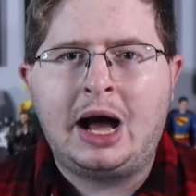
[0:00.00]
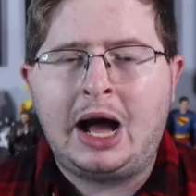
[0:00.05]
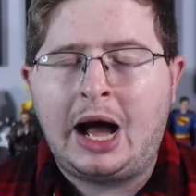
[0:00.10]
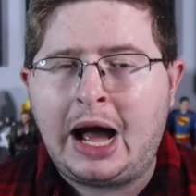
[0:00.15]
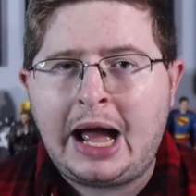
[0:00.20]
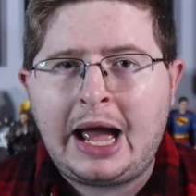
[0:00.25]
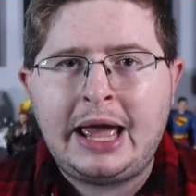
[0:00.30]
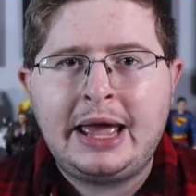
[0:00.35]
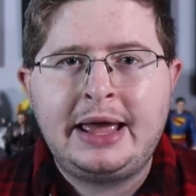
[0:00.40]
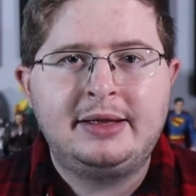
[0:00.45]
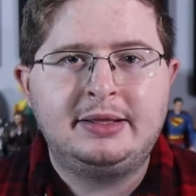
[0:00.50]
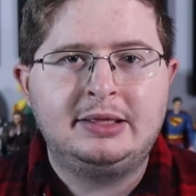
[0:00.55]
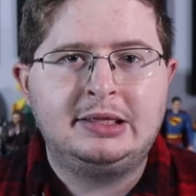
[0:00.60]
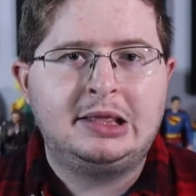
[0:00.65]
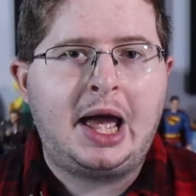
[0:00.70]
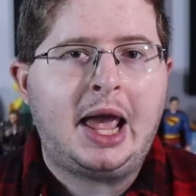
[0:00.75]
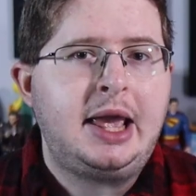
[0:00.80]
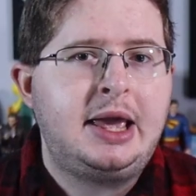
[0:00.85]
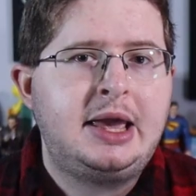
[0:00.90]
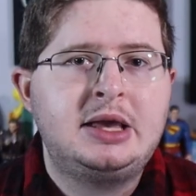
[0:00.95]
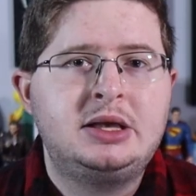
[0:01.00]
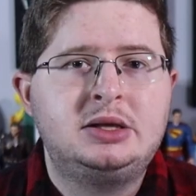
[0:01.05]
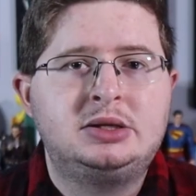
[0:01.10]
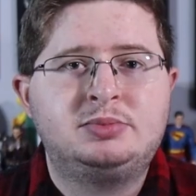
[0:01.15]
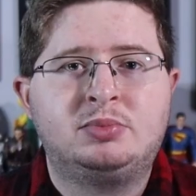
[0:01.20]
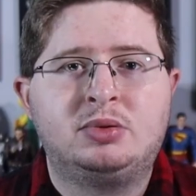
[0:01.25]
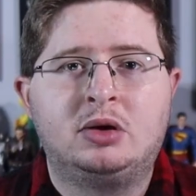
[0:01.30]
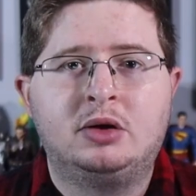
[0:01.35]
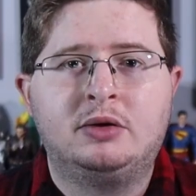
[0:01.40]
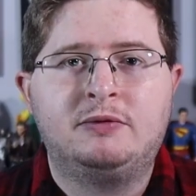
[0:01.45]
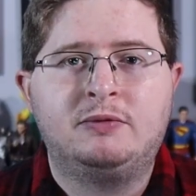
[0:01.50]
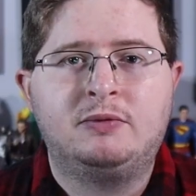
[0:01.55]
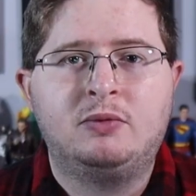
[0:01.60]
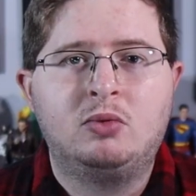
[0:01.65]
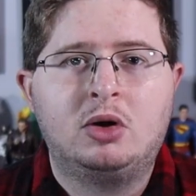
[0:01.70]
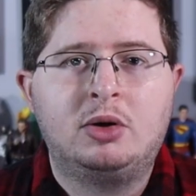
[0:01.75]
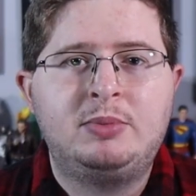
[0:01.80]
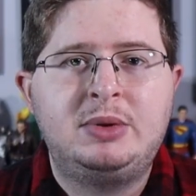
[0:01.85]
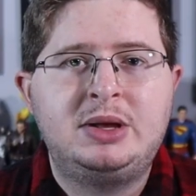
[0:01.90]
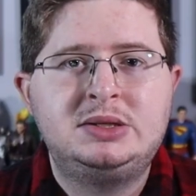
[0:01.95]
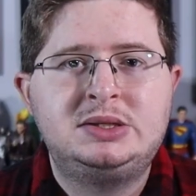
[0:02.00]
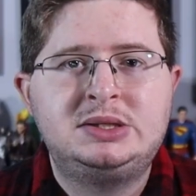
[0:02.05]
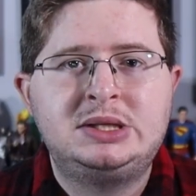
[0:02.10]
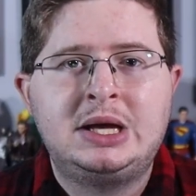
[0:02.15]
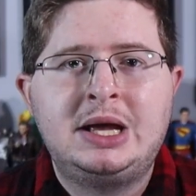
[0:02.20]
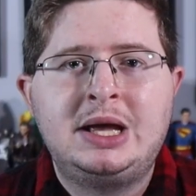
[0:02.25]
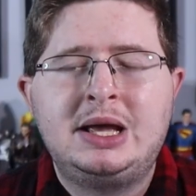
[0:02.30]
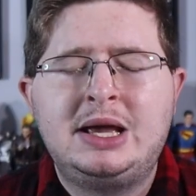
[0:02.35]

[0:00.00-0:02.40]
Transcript: I like his performance.